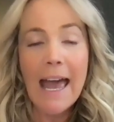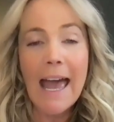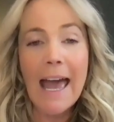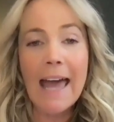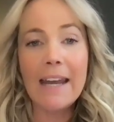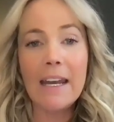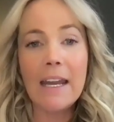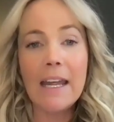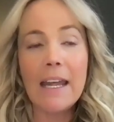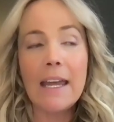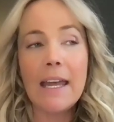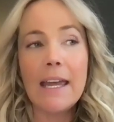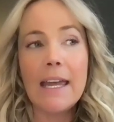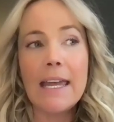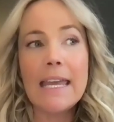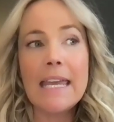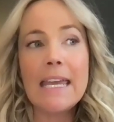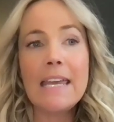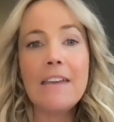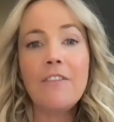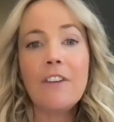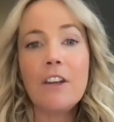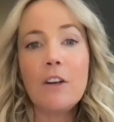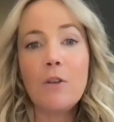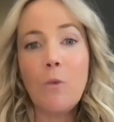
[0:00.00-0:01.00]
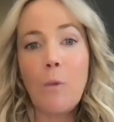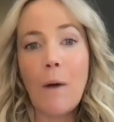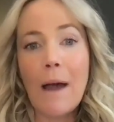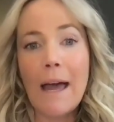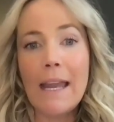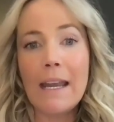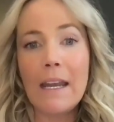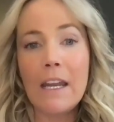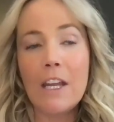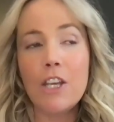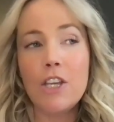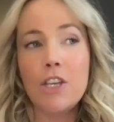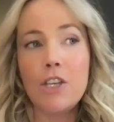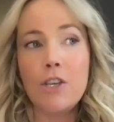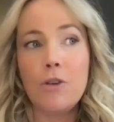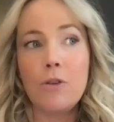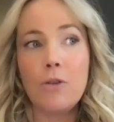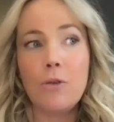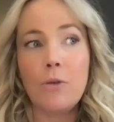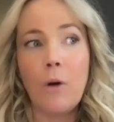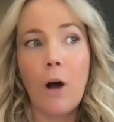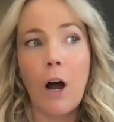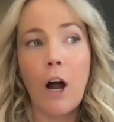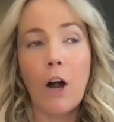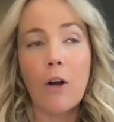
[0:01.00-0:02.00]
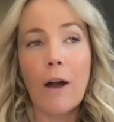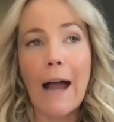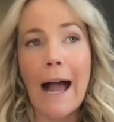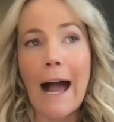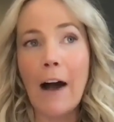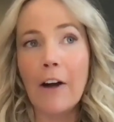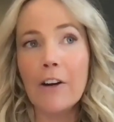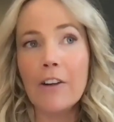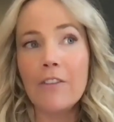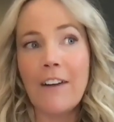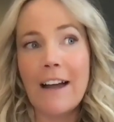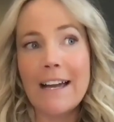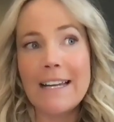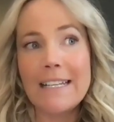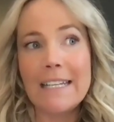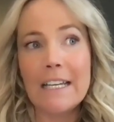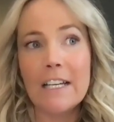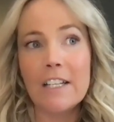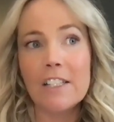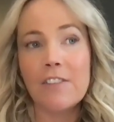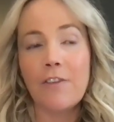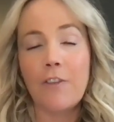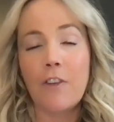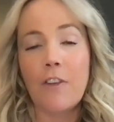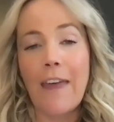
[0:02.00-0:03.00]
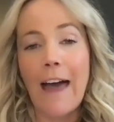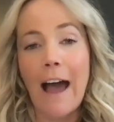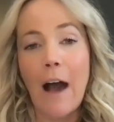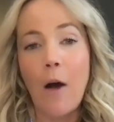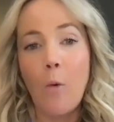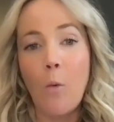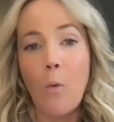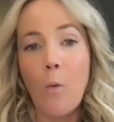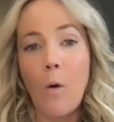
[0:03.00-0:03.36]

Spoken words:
And even when you are out of ideas for that